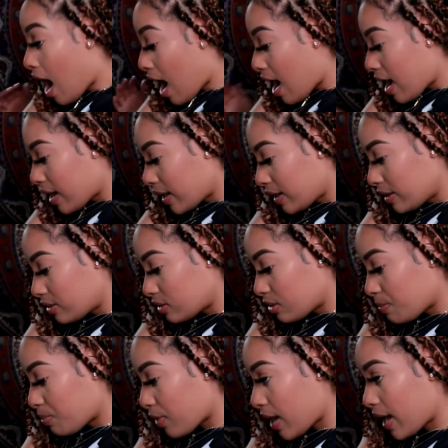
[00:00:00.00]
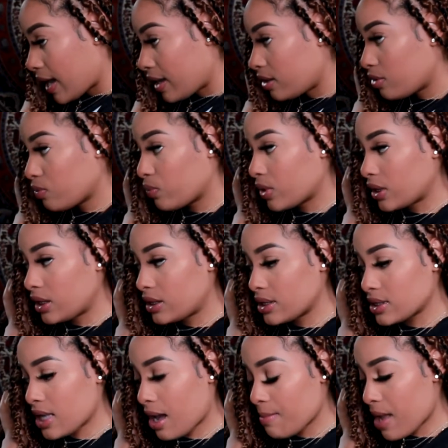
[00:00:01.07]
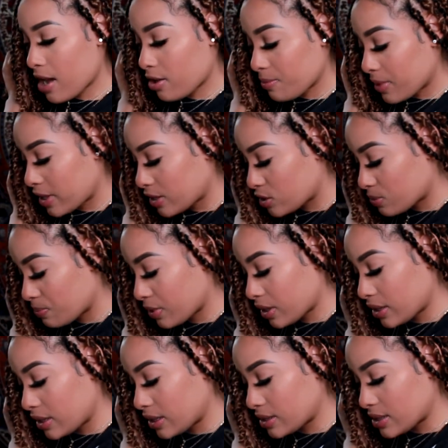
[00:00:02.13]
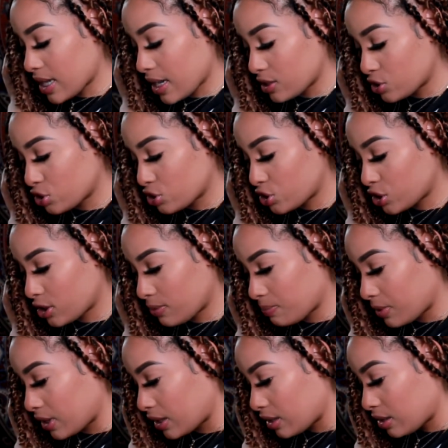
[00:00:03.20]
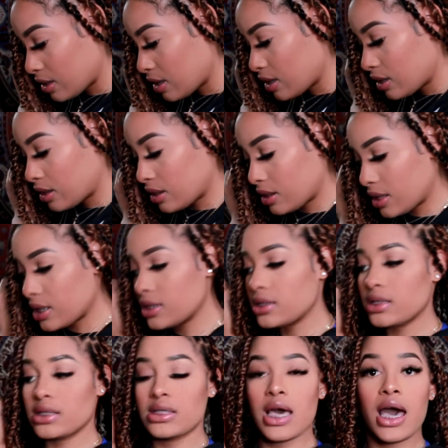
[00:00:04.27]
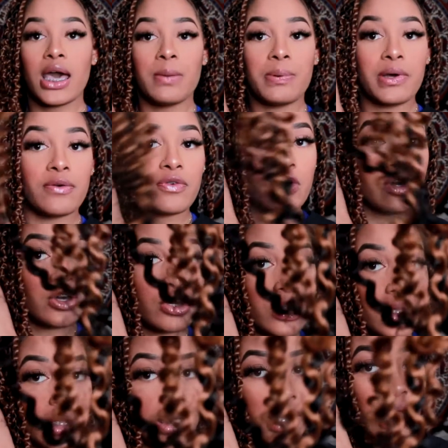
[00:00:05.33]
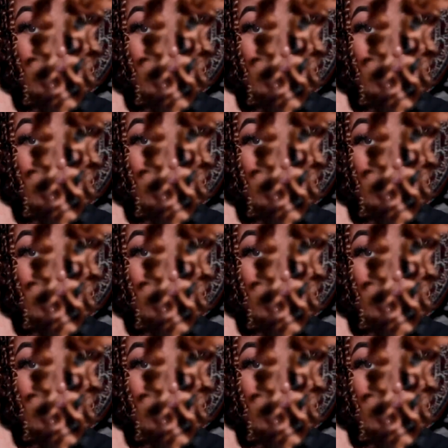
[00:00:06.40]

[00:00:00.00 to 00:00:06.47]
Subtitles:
The brand really does not matter much, but the texture should be this type of curly